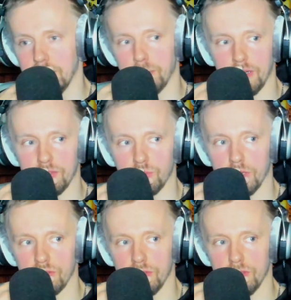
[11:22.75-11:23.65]
but it
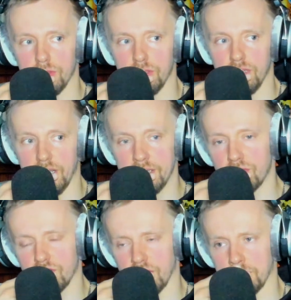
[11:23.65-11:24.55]
was
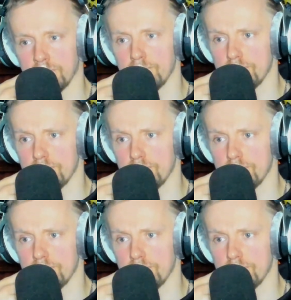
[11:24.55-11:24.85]
interesting